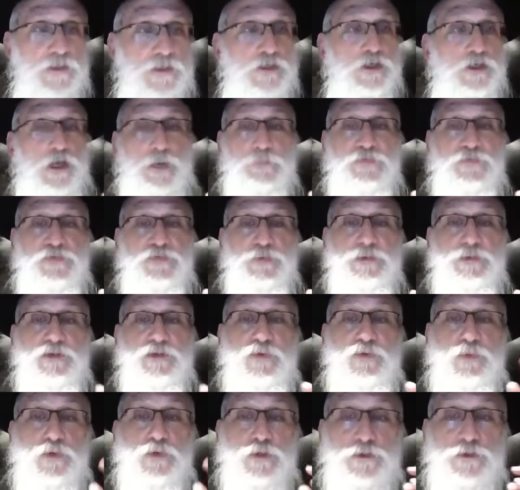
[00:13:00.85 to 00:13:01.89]
comes through the
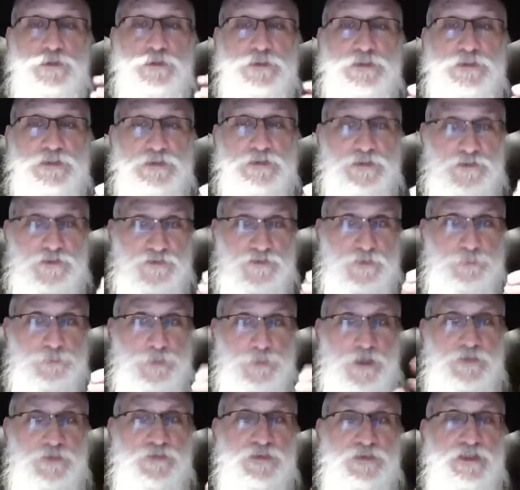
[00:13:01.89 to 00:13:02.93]
word, there's a
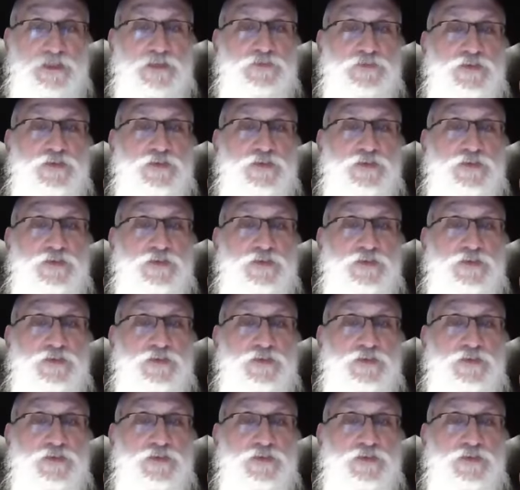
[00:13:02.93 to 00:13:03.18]
passage that